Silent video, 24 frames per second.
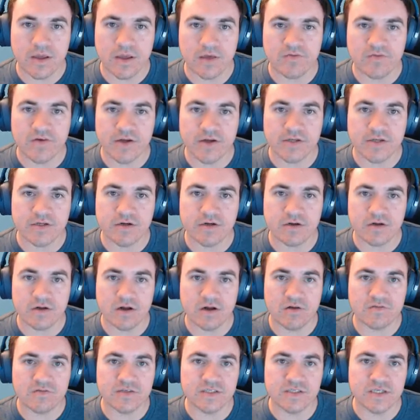If I turn
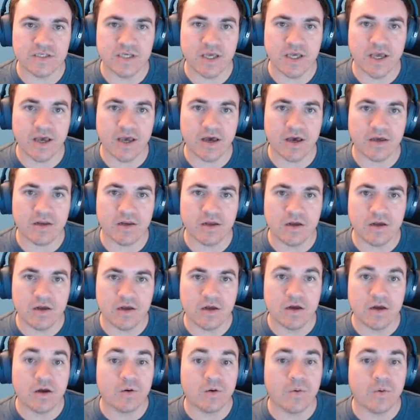off Z-Add
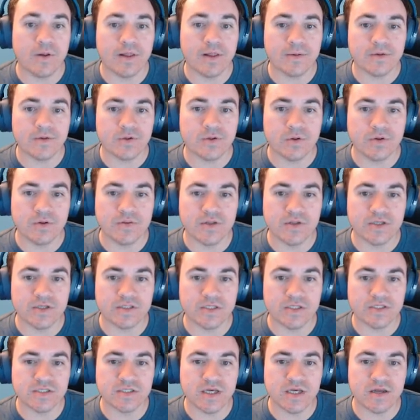while I'm doing this,
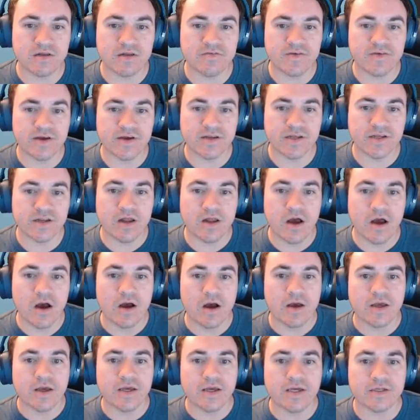does that affect it?
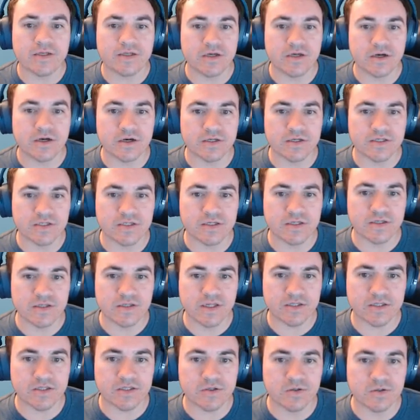It does.
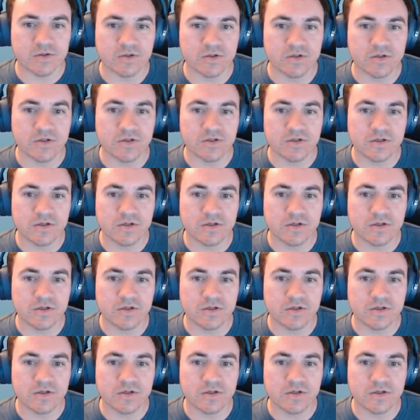That's cool.